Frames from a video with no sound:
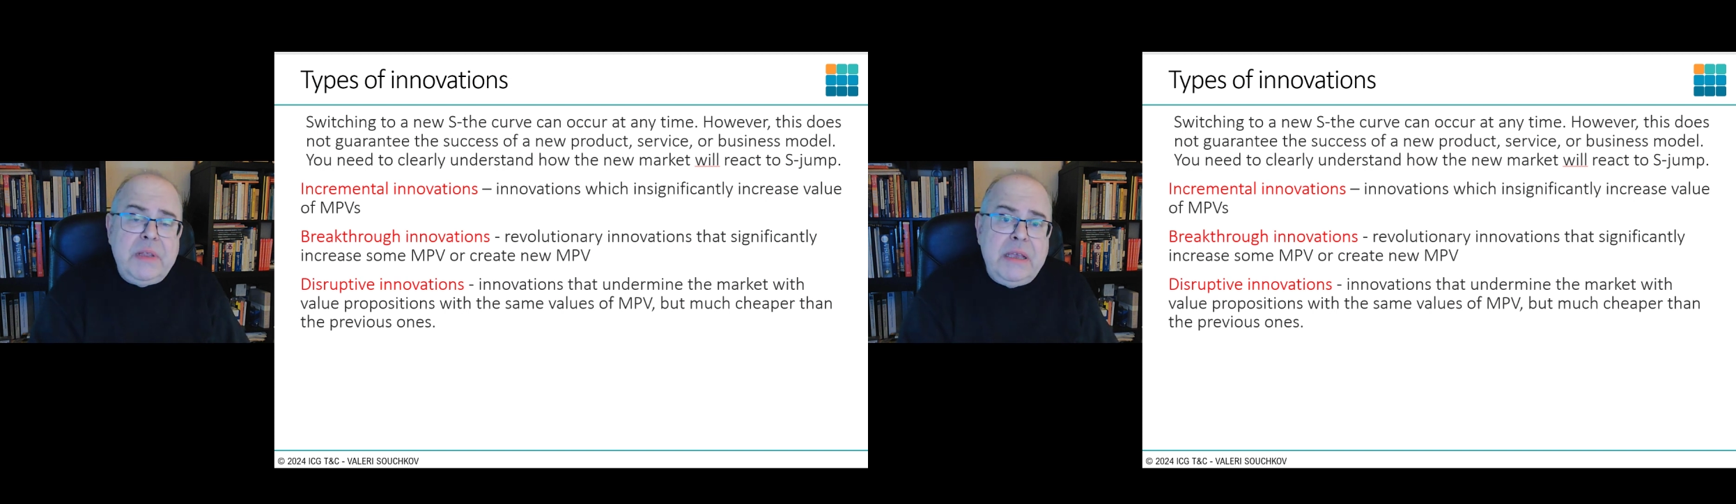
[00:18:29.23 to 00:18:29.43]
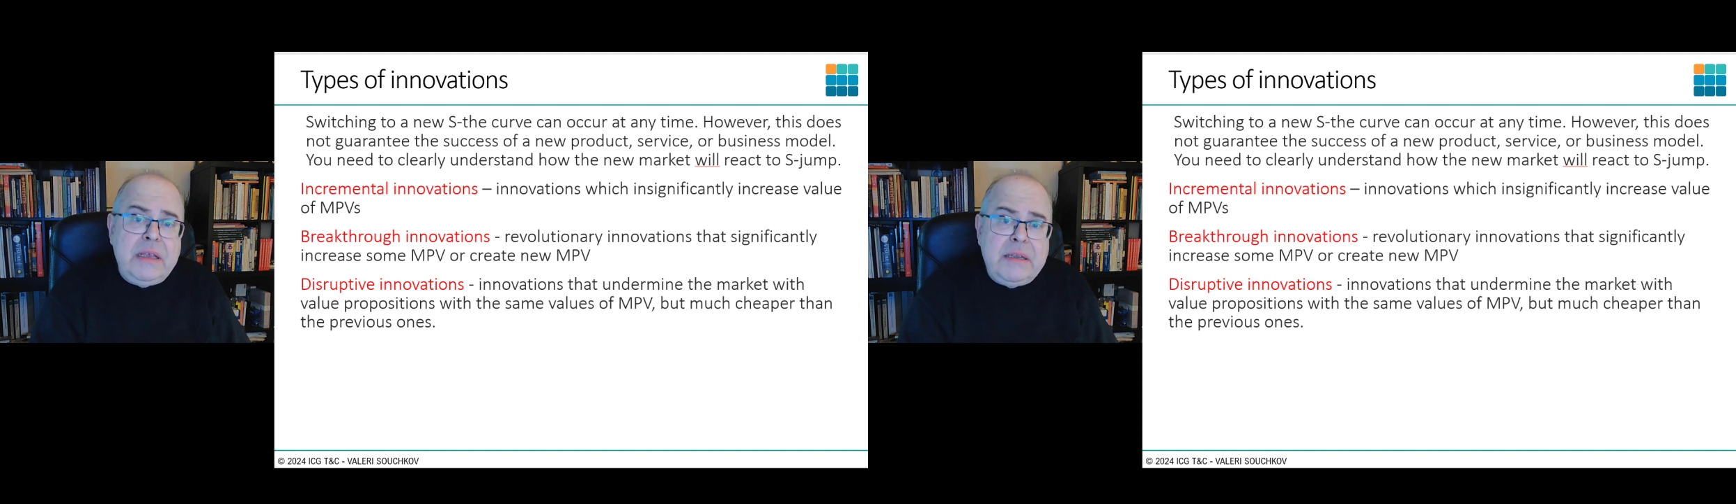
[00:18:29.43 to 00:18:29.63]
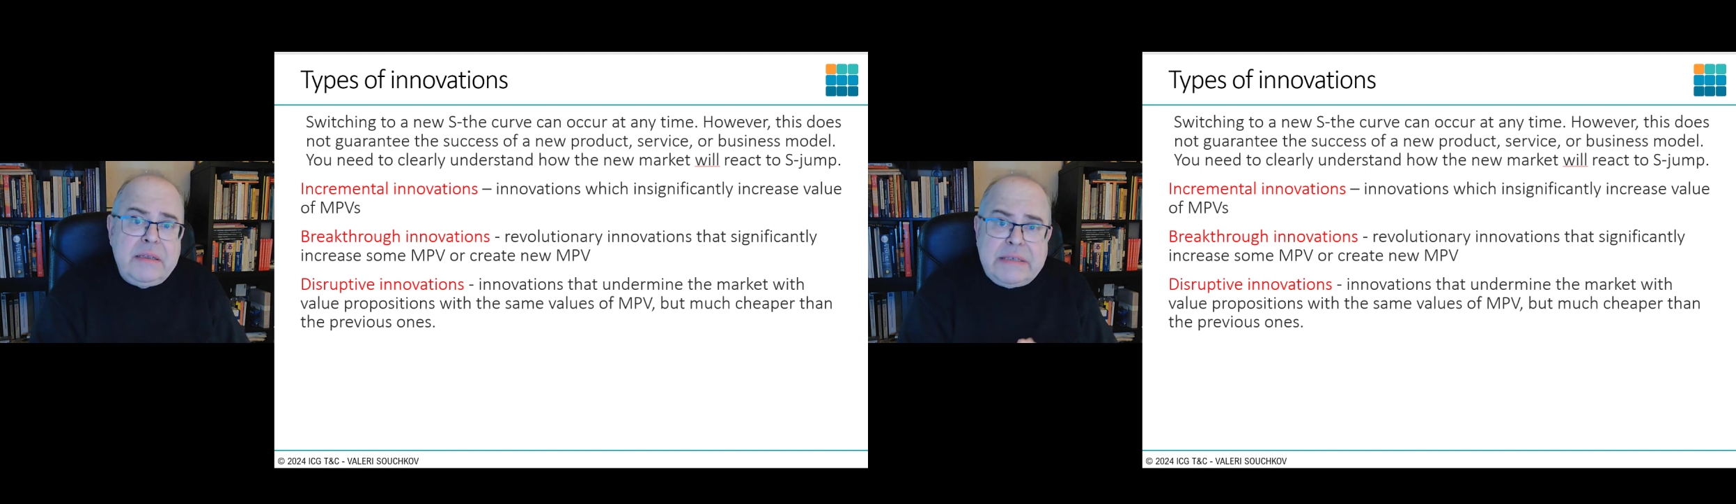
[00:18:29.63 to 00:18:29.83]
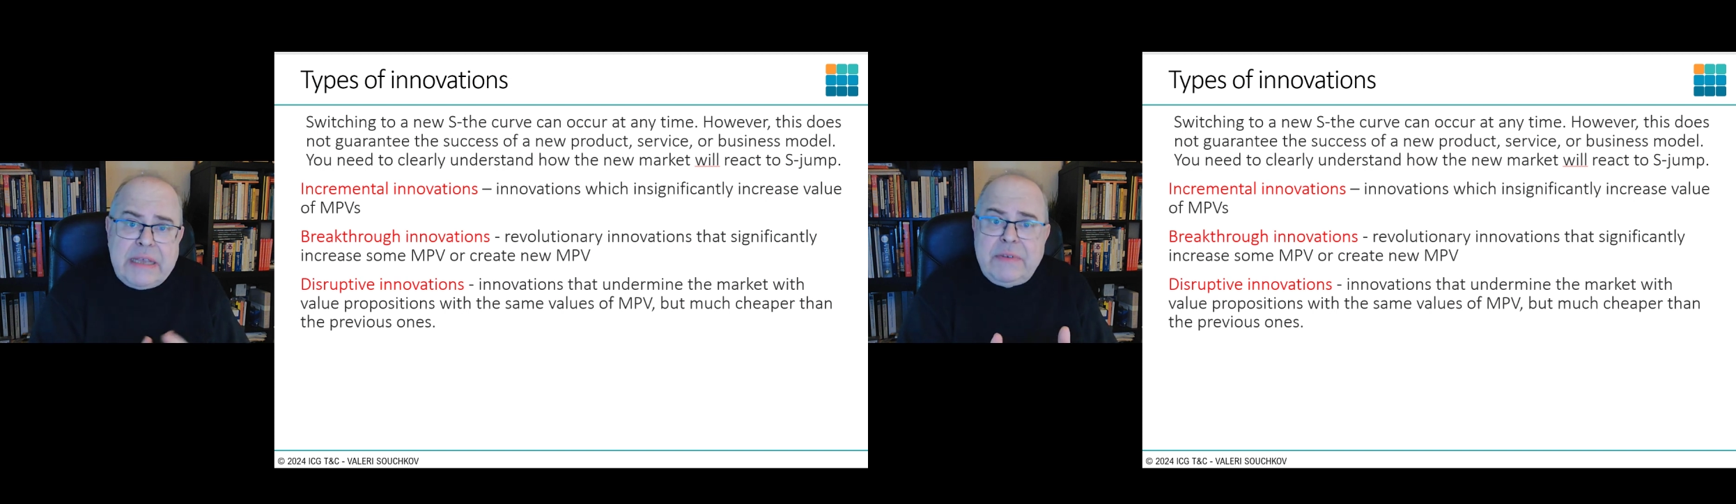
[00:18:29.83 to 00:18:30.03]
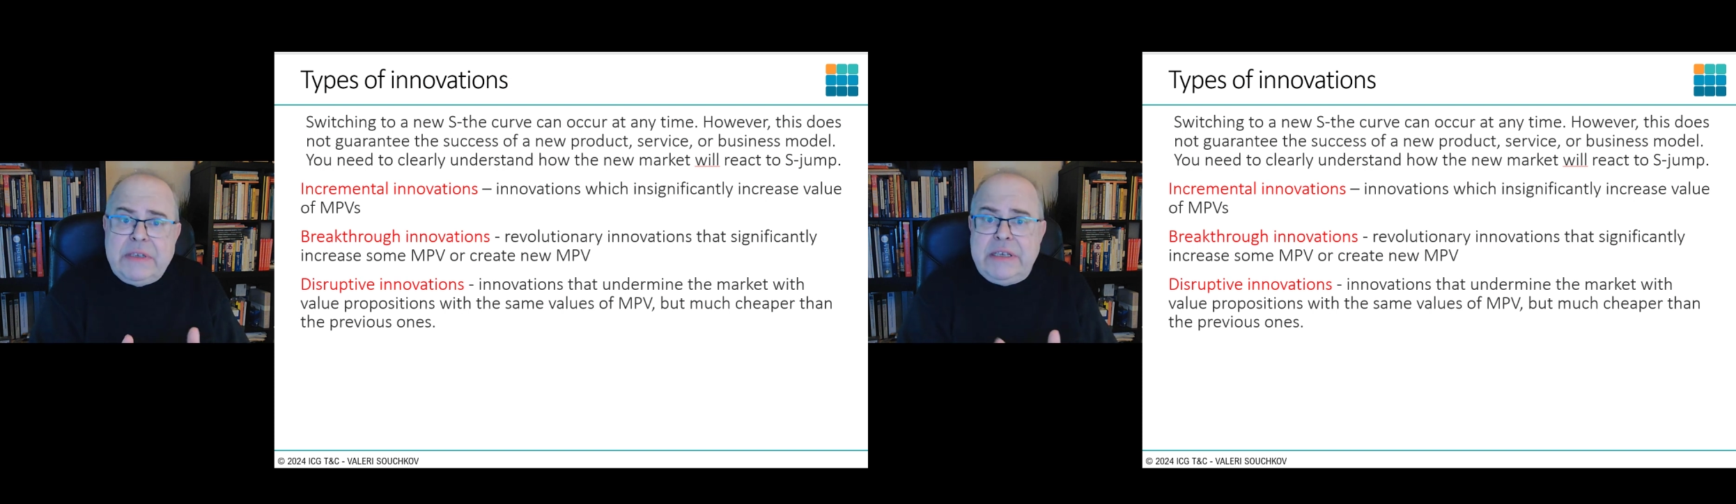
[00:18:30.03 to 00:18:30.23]
in the
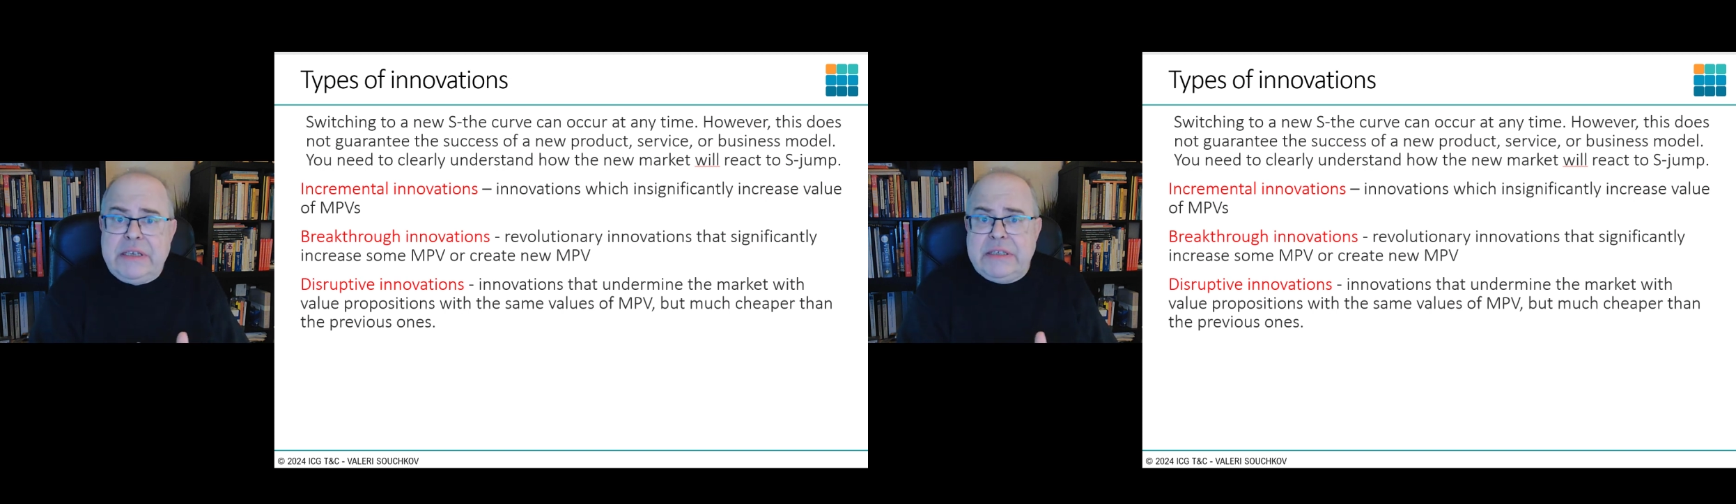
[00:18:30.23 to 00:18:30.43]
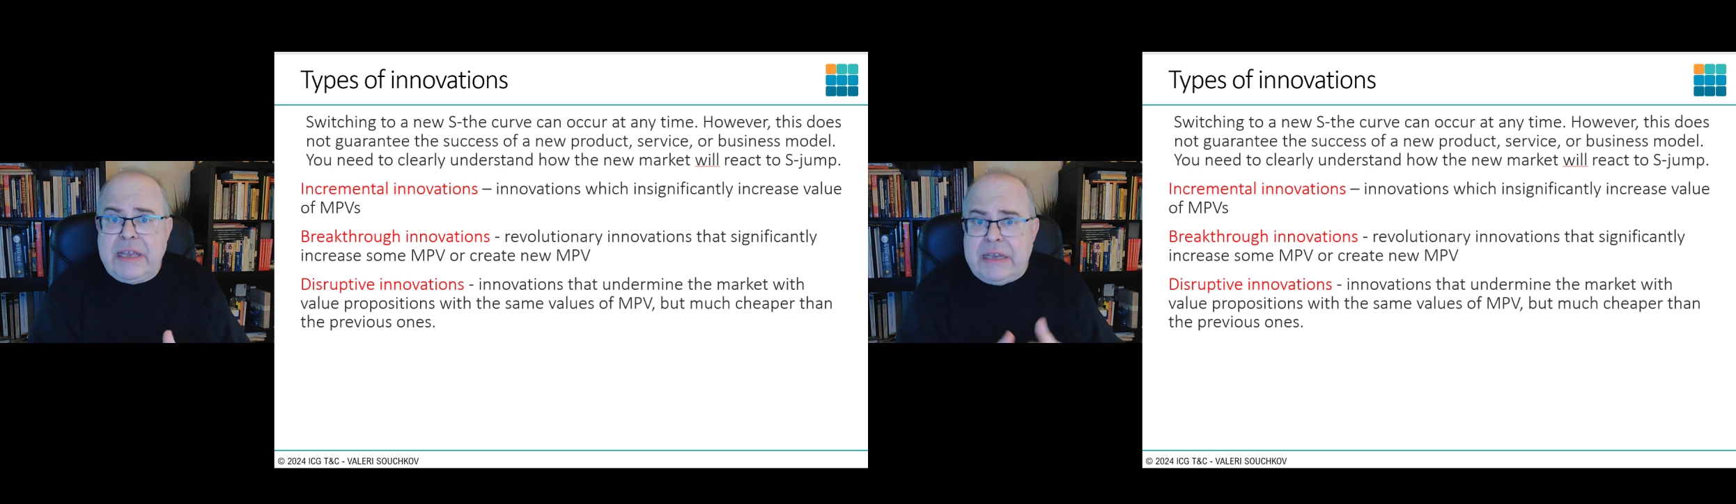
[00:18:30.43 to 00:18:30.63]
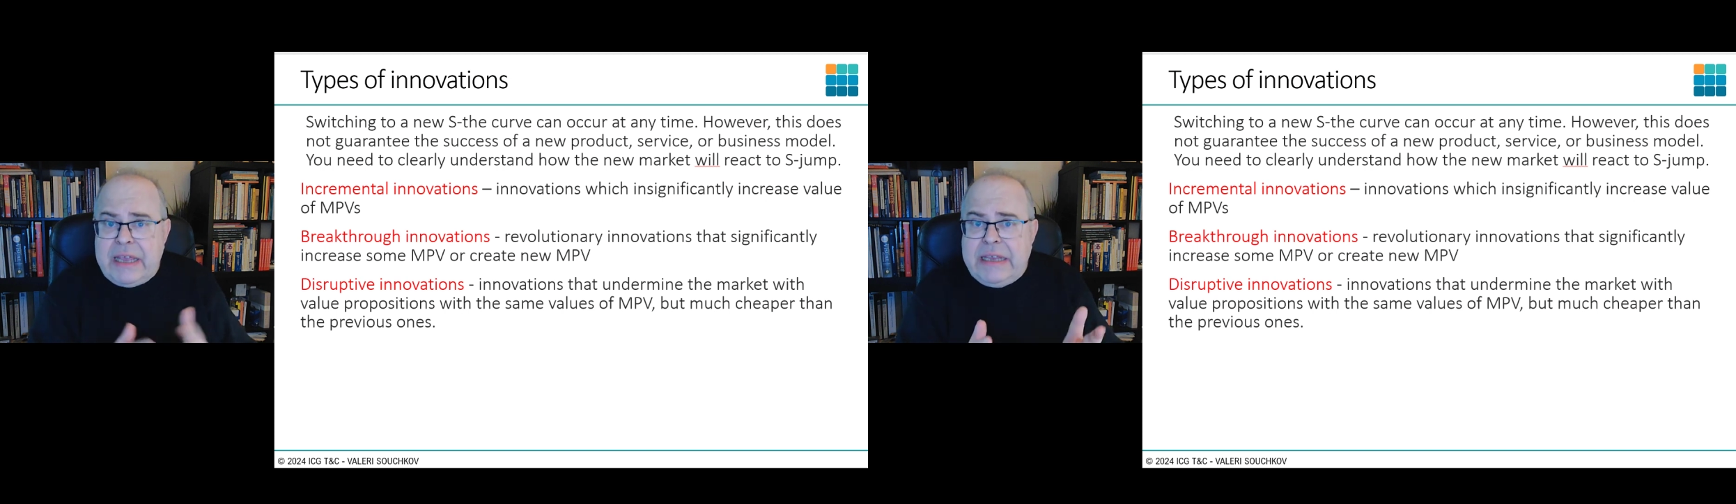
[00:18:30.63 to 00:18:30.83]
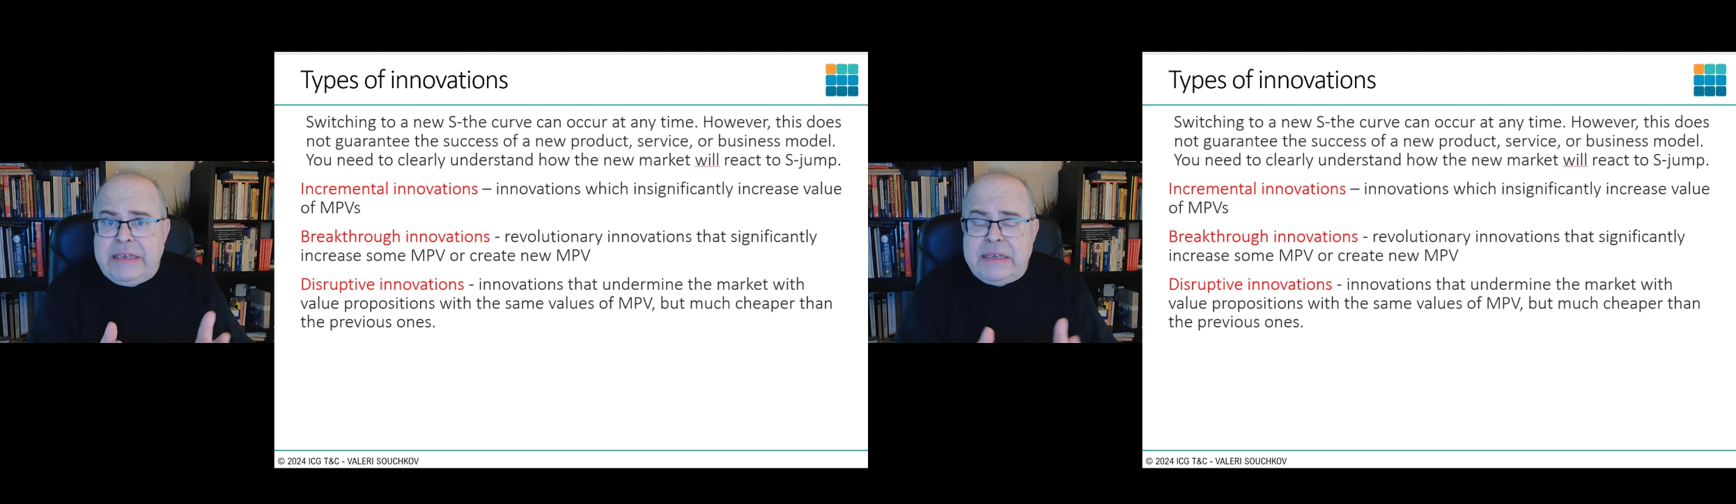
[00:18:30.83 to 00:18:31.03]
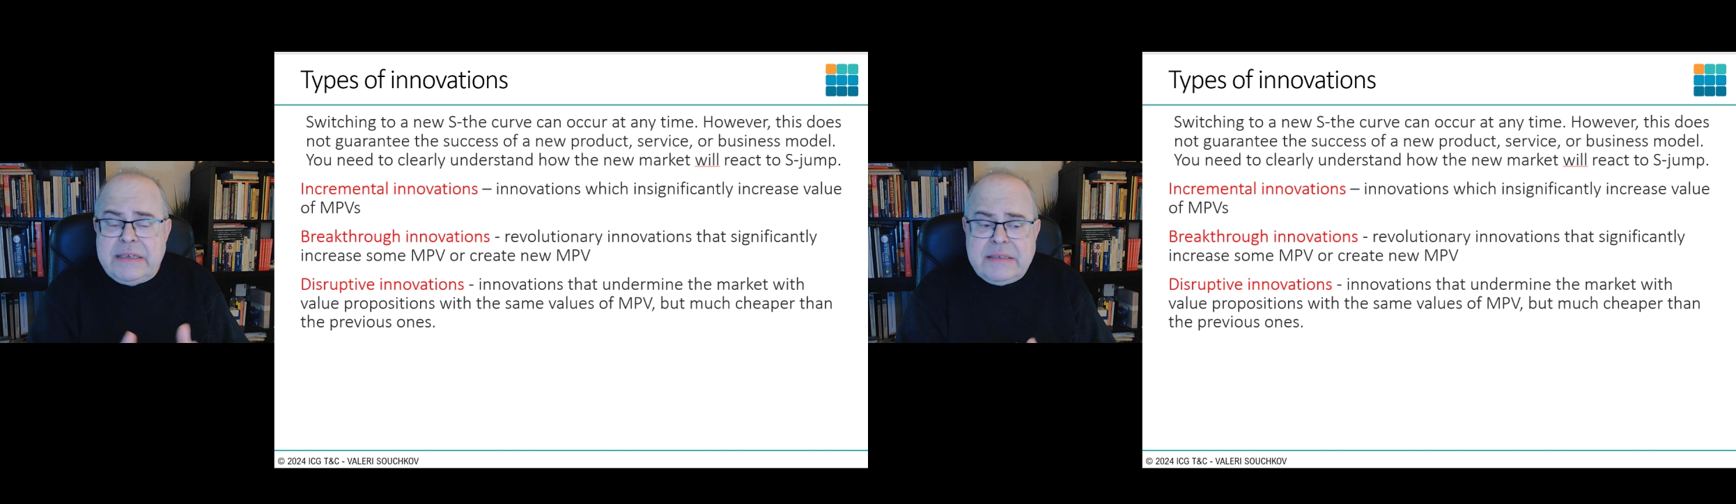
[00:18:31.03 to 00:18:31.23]
70s and
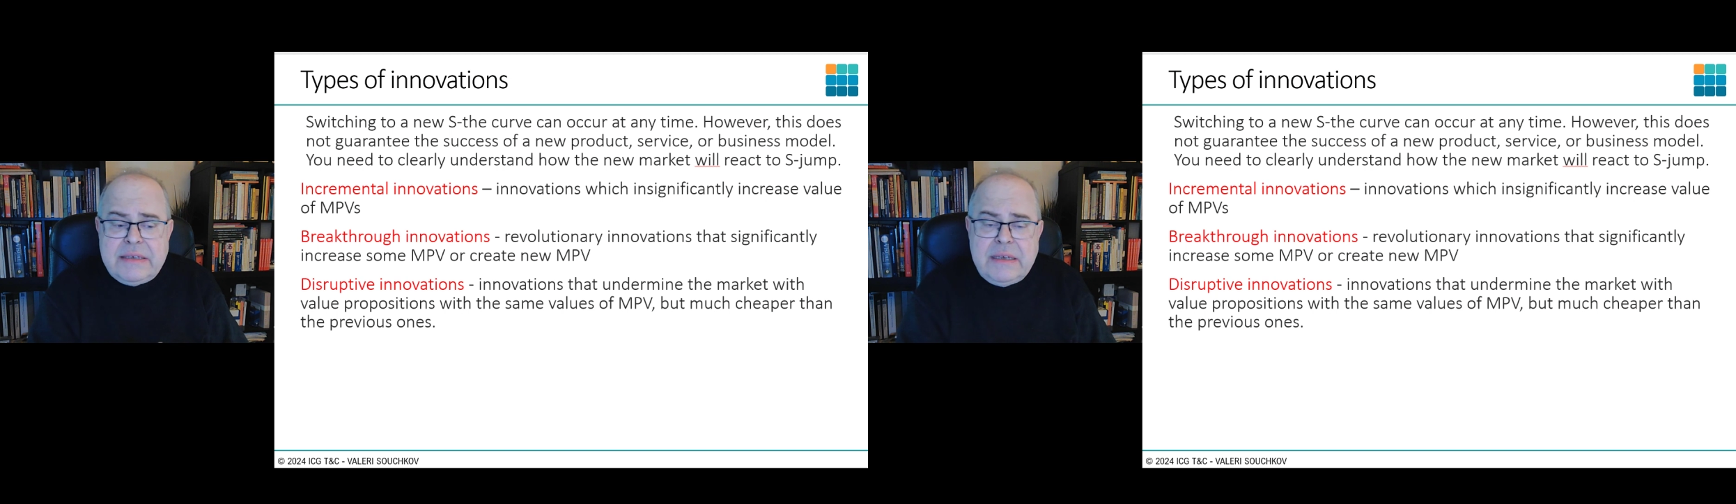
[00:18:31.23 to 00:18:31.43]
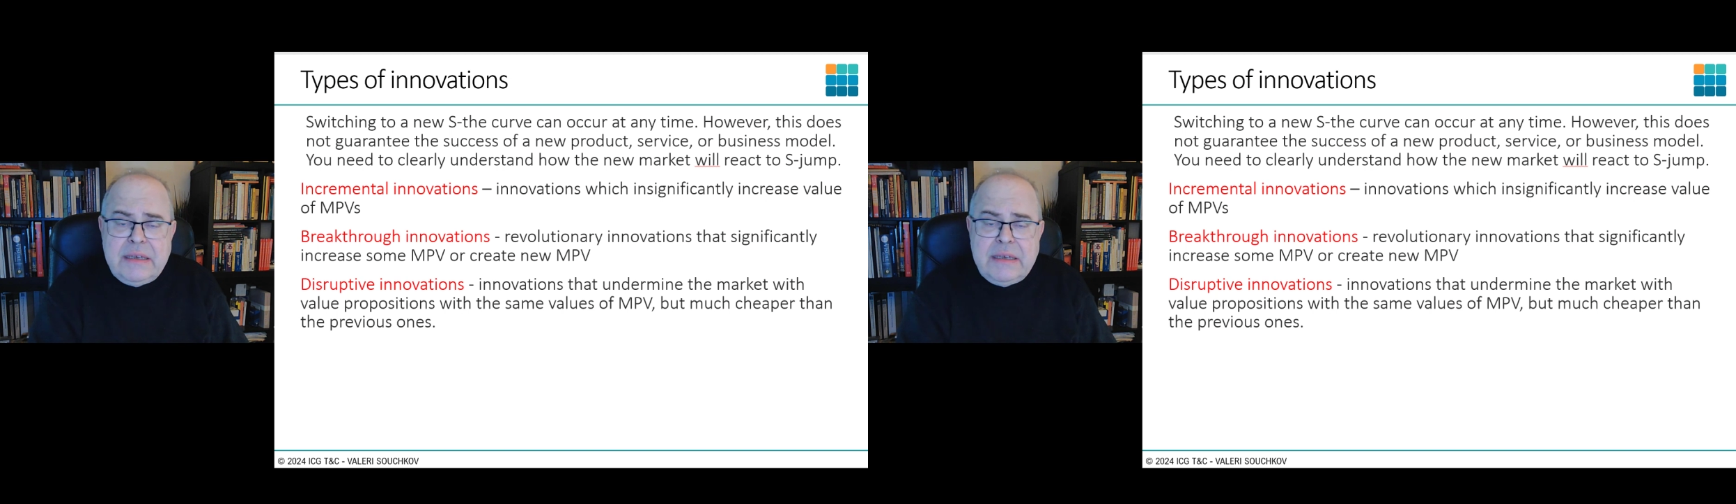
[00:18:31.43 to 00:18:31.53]
80s,